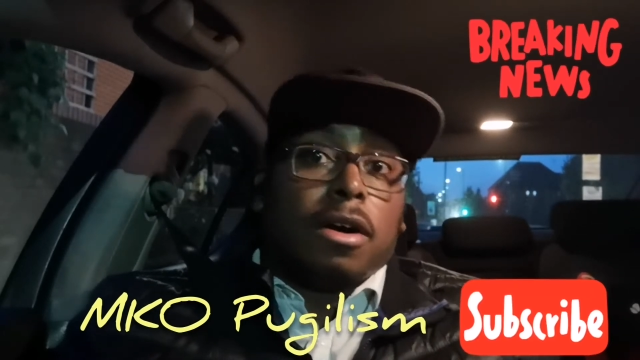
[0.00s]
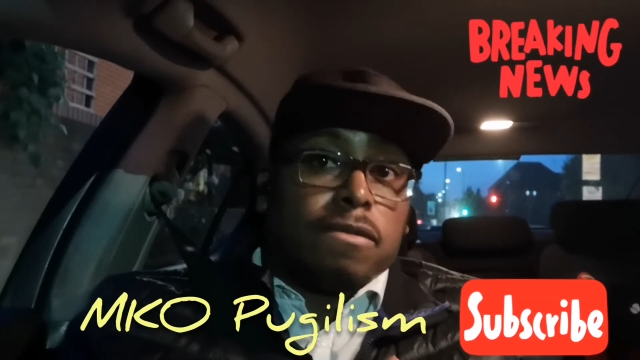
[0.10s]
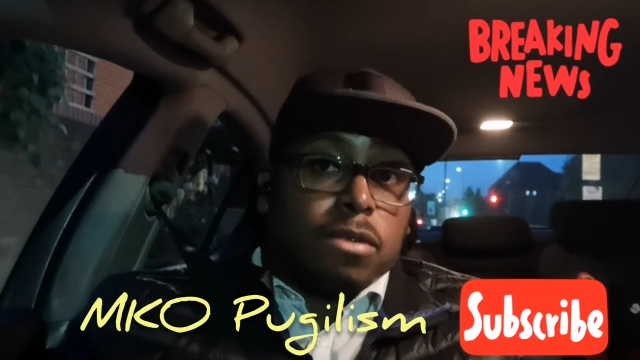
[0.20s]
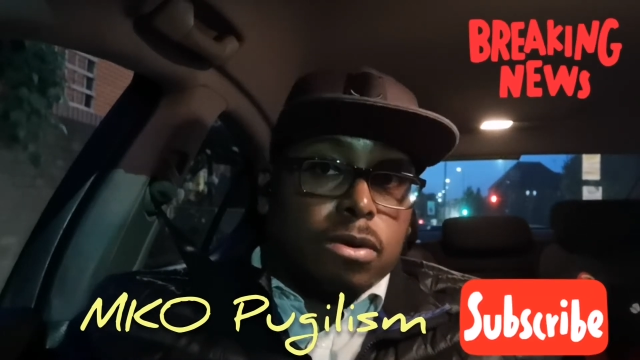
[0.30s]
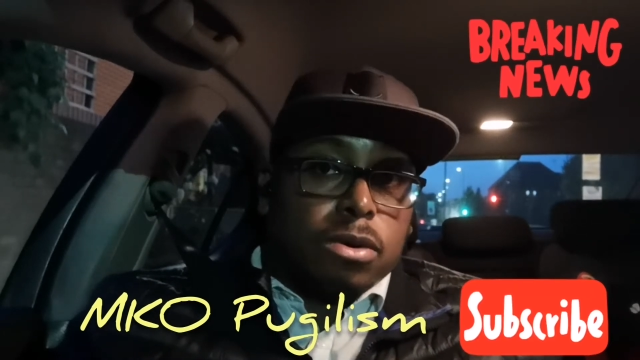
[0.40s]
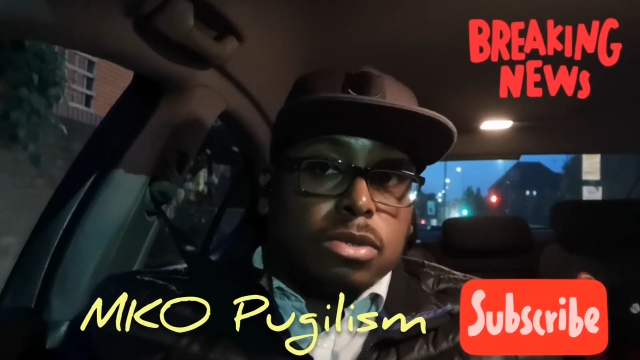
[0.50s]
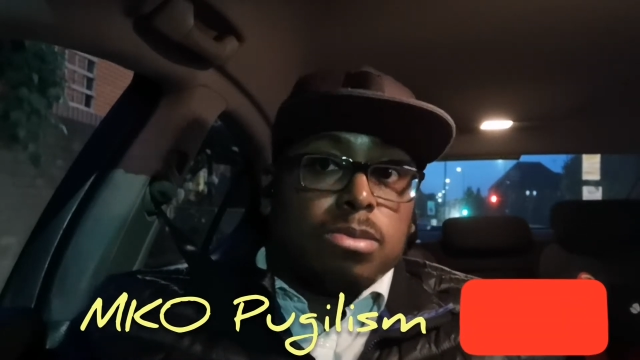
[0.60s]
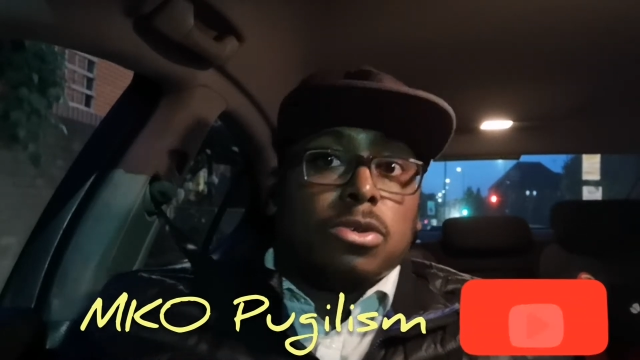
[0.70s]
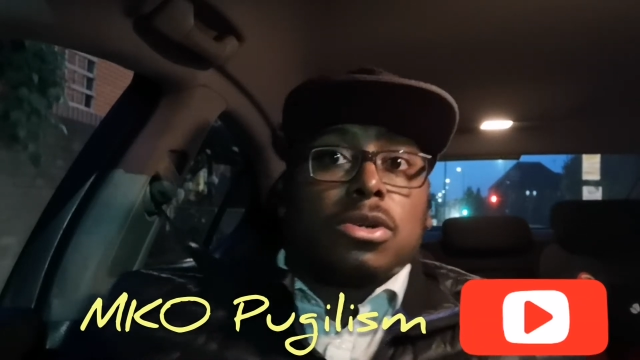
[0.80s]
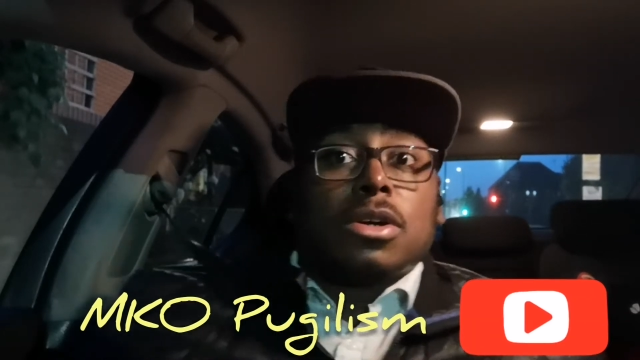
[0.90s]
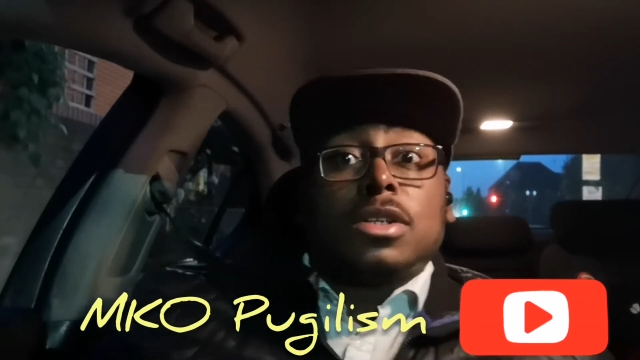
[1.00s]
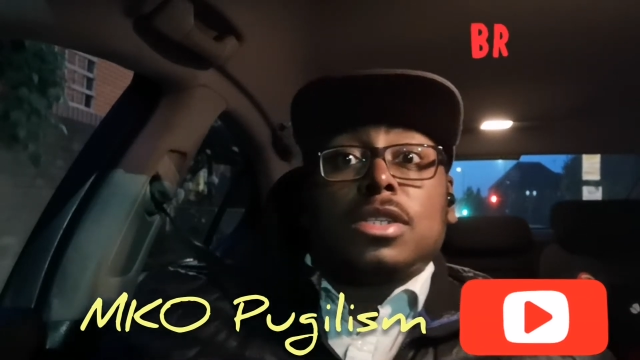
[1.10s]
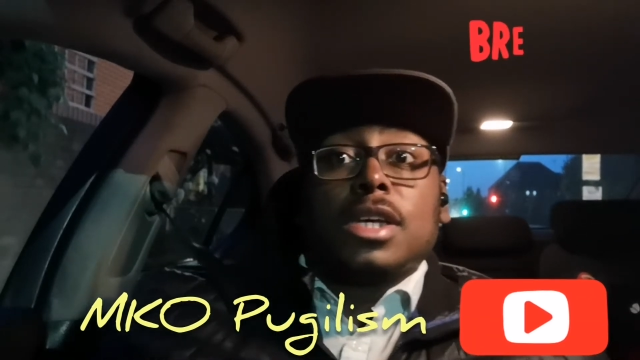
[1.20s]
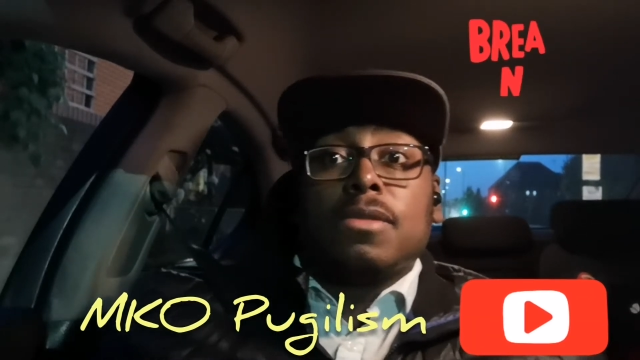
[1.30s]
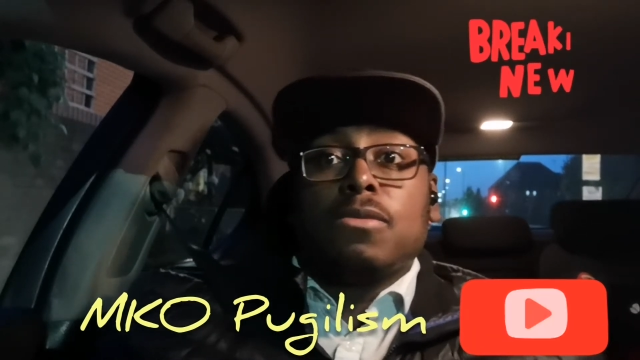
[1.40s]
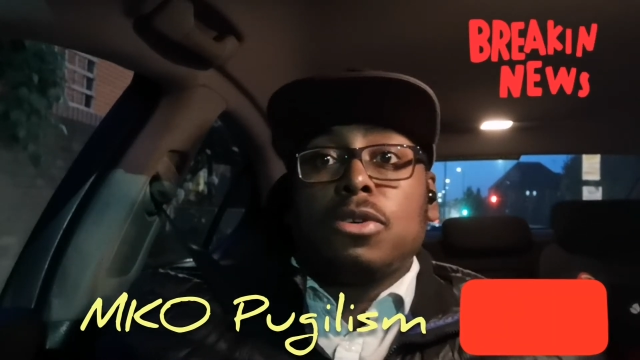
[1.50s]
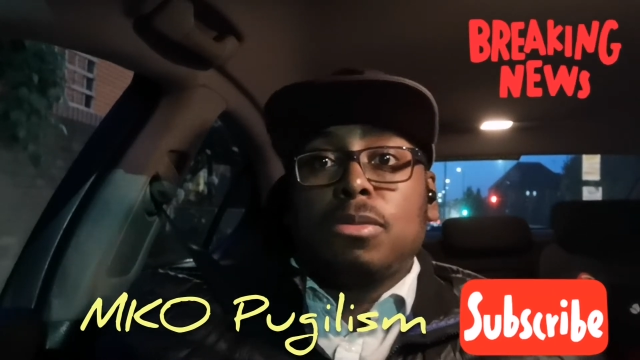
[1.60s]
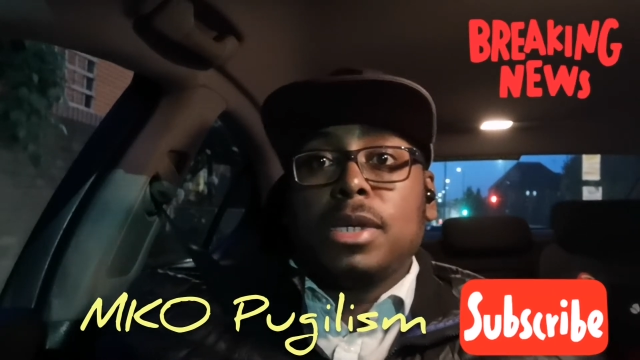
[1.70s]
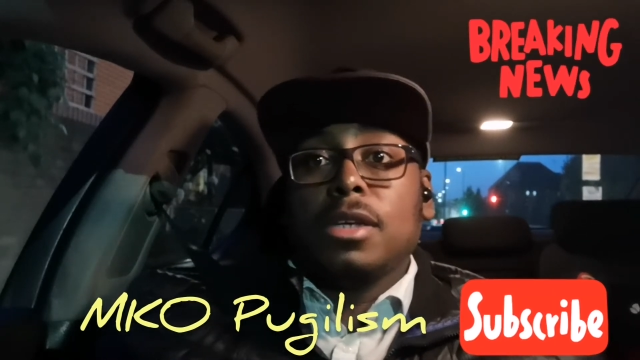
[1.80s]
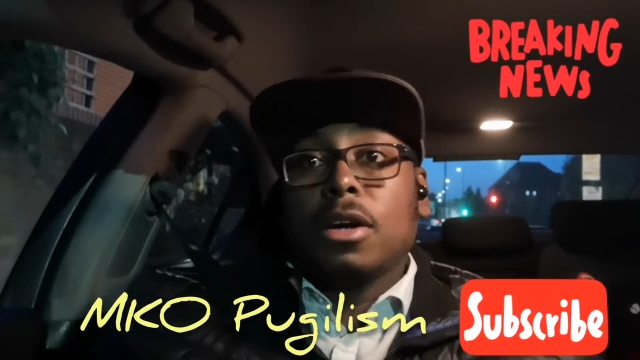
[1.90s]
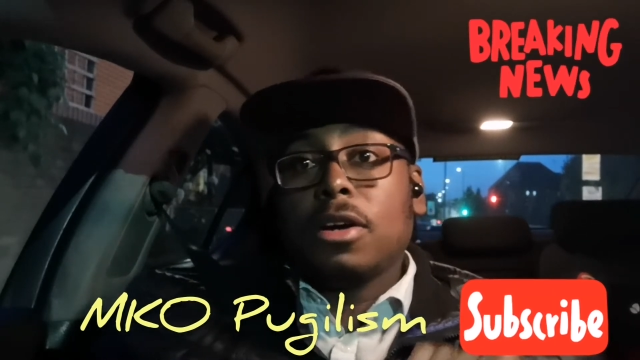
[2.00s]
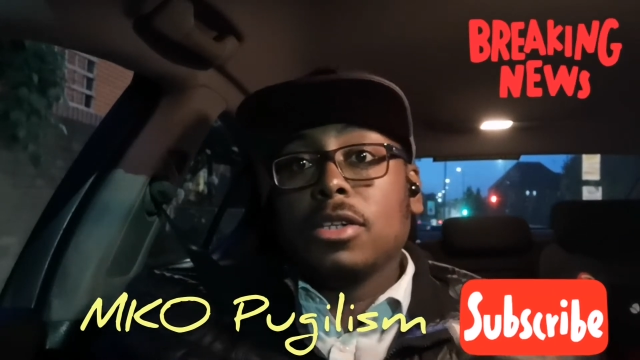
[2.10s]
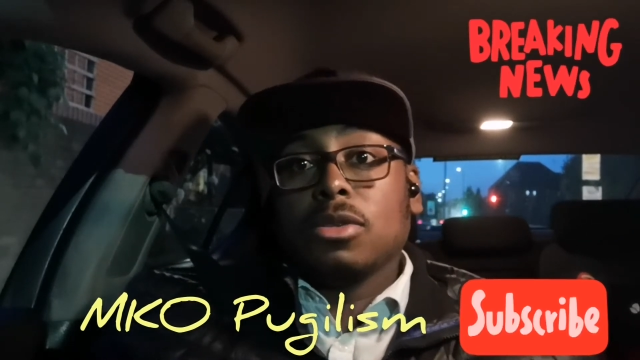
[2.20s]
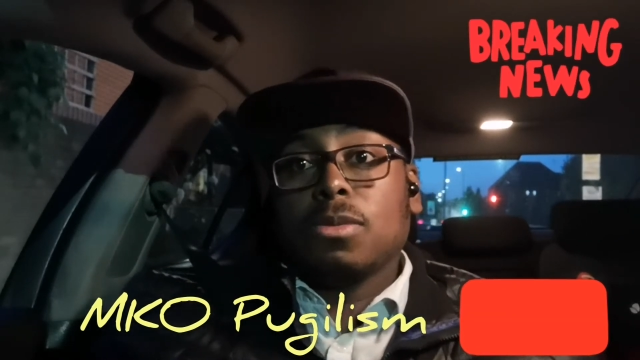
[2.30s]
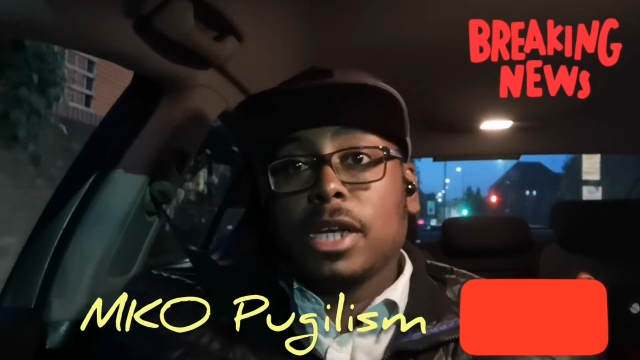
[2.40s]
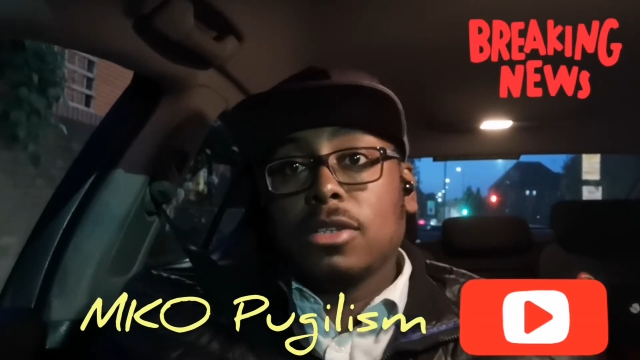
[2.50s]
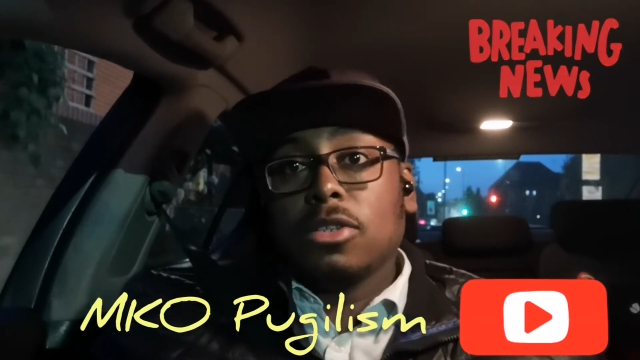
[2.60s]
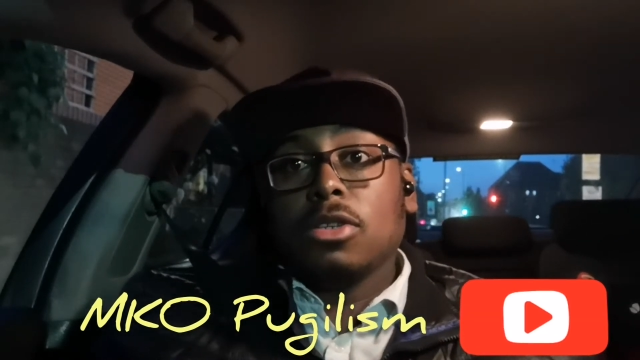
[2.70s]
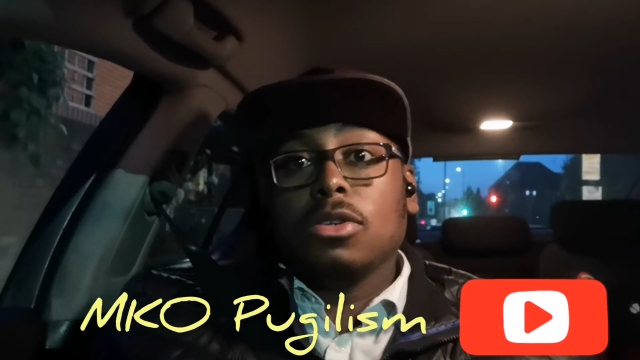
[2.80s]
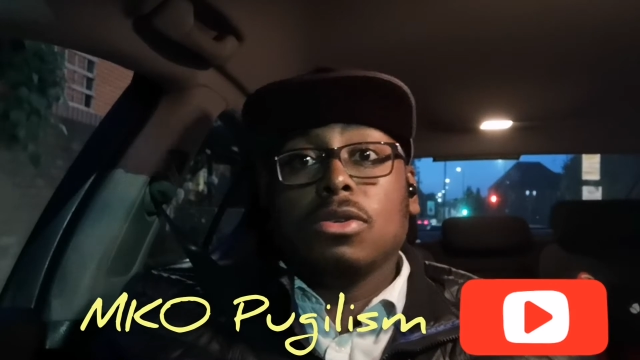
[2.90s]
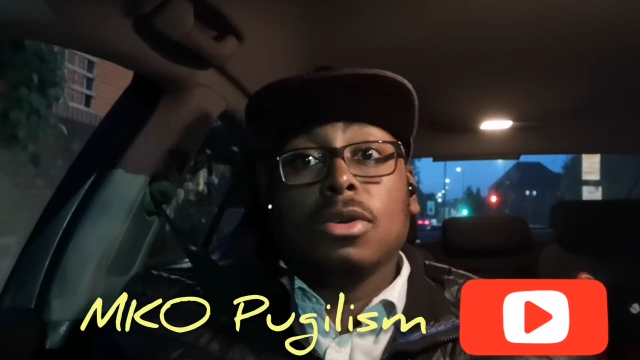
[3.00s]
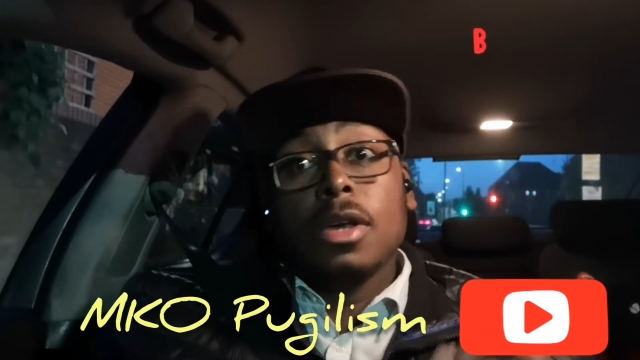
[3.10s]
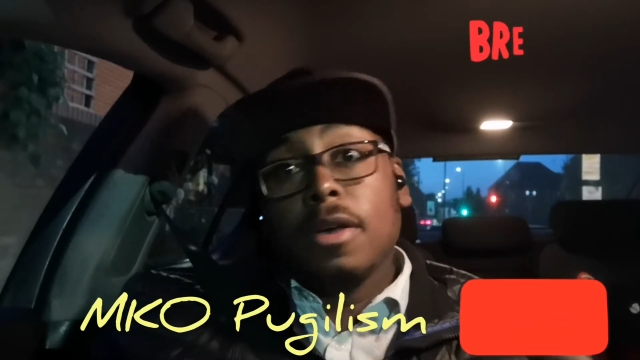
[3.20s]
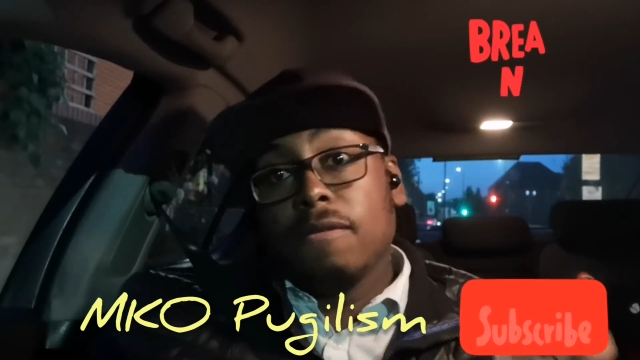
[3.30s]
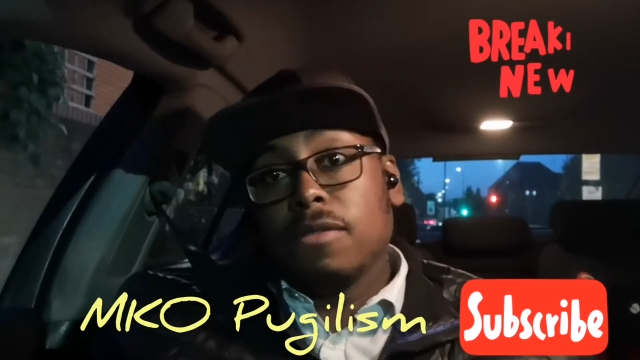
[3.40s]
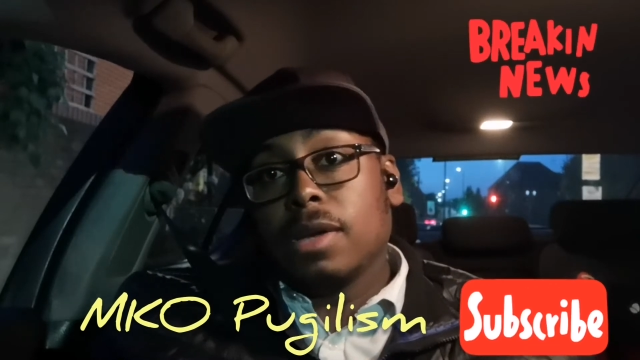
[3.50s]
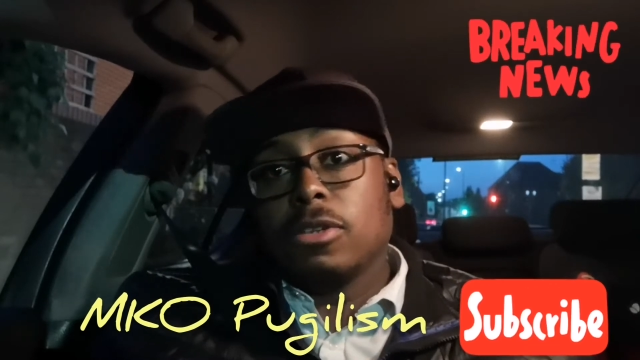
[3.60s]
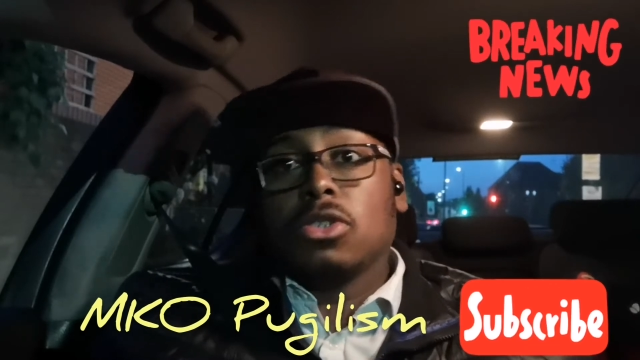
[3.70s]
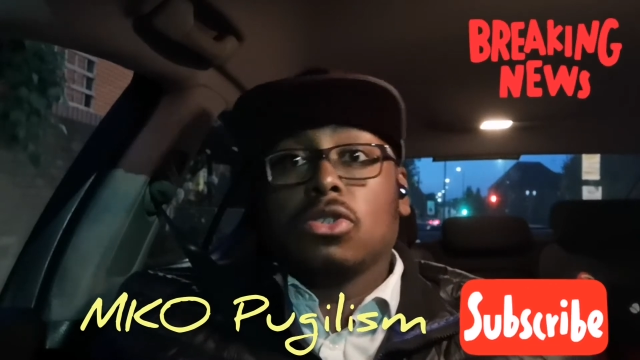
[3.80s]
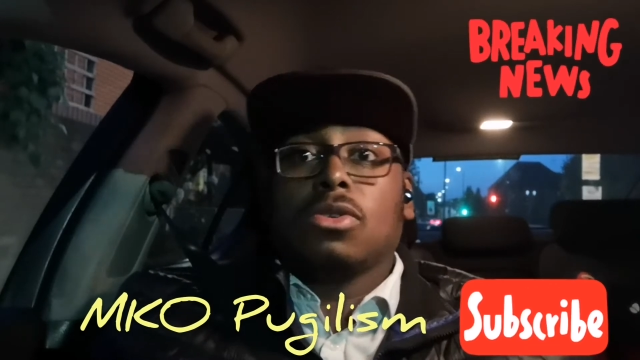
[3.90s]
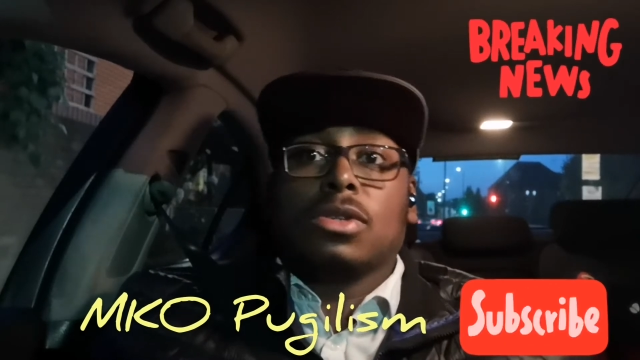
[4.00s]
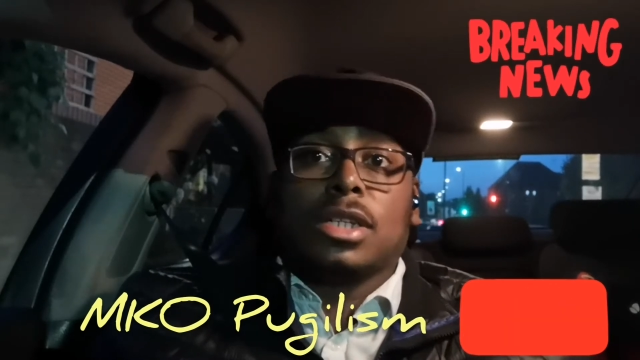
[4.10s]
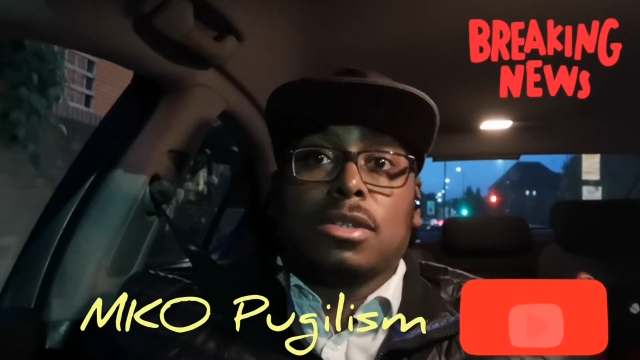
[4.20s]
Of course, more content will be on its way to you very shortly.